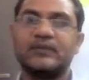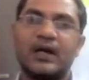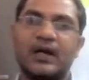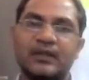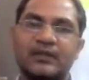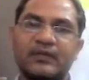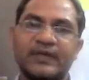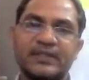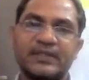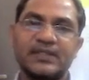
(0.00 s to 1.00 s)
or
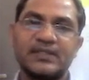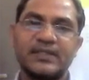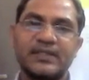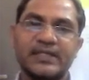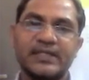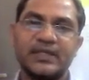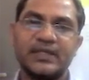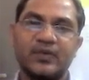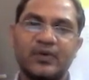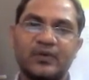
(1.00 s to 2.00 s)
otherwise c
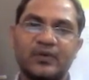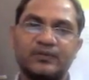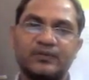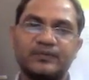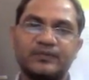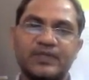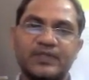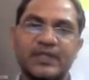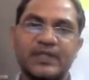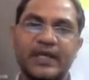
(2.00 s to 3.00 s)
equal to
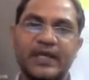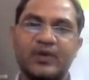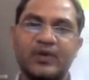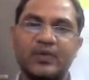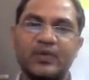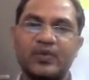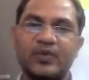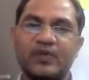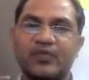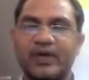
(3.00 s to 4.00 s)
root
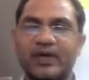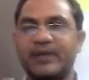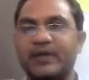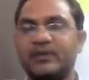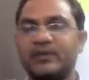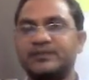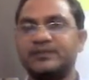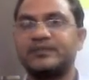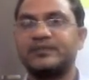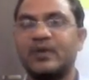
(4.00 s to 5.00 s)
of y by rho.
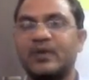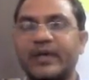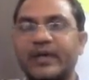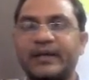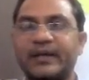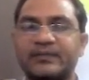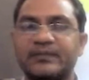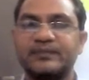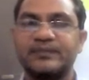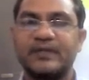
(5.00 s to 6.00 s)
Okay,
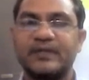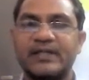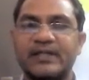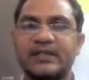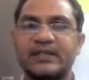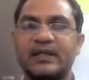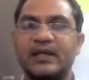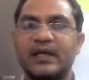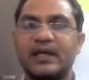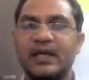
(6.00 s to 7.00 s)
right sir.
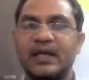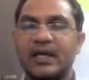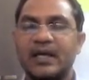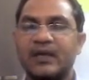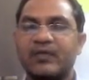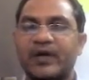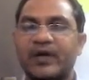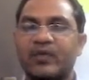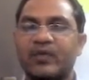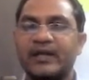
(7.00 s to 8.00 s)

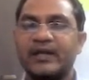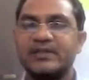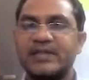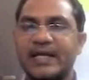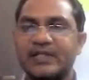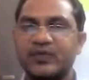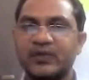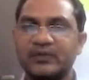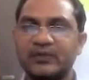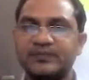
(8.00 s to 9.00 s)
Where y stands
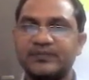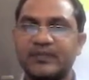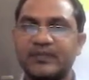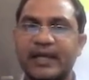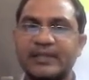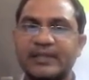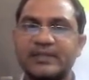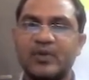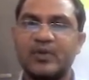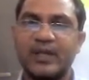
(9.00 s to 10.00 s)
for
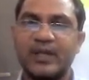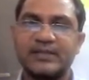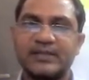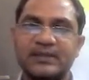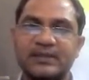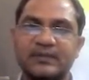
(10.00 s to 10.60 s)
Young's modulus,